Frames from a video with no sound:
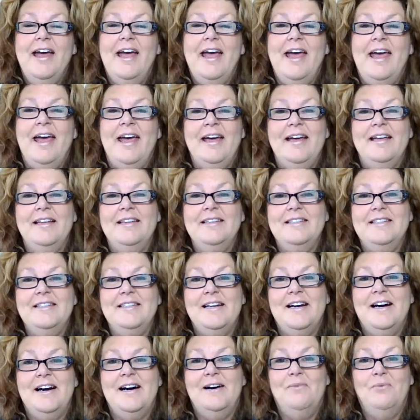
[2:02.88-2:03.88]
and
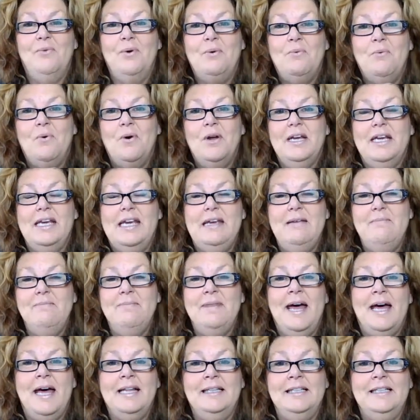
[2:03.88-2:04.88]
we want to keep
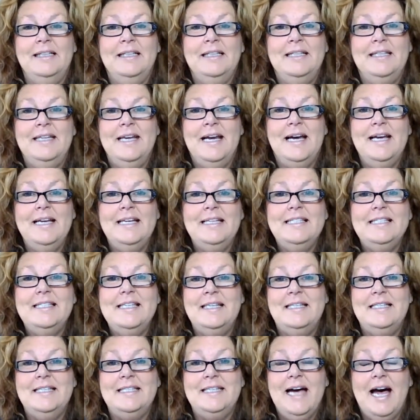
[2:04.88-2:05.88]
that lid nice
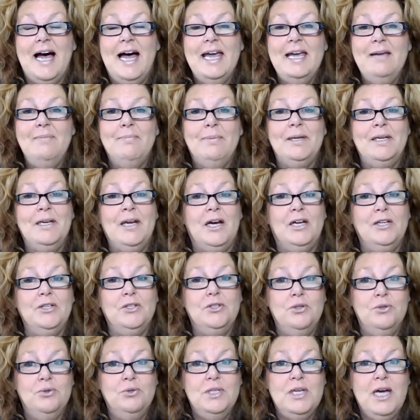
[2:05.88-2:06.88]
and tight, but not
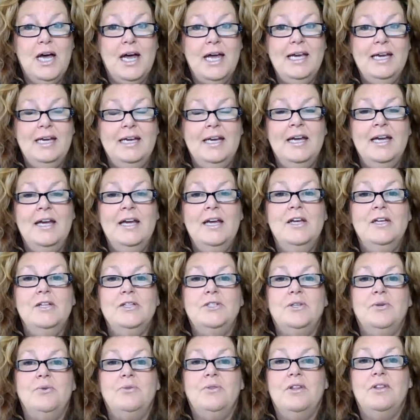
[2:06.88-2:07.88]
too tight,
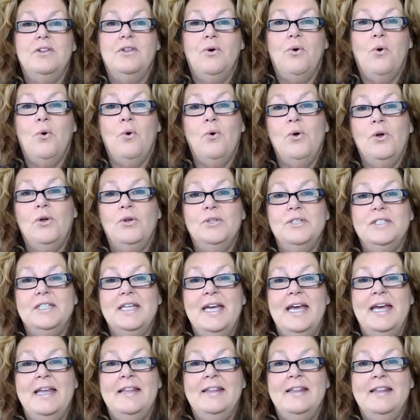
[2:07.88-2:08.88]
so that the oils
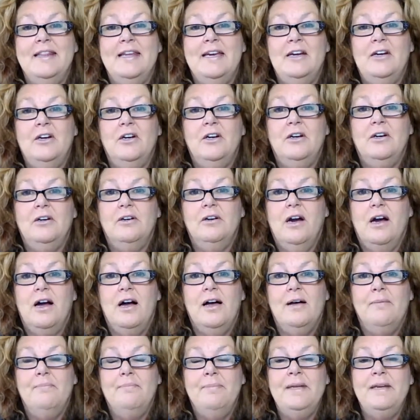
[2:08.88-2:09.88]
and their
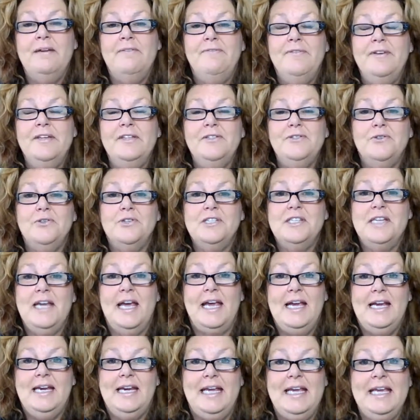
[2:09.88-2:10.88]
benefits are
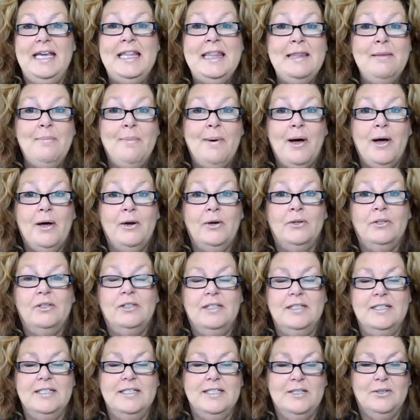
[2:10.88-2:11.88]
staying in the bottle
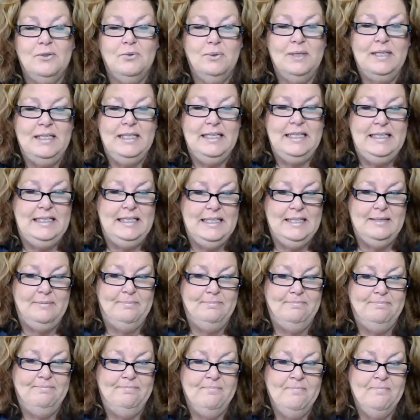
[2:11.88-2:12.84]
until we need them.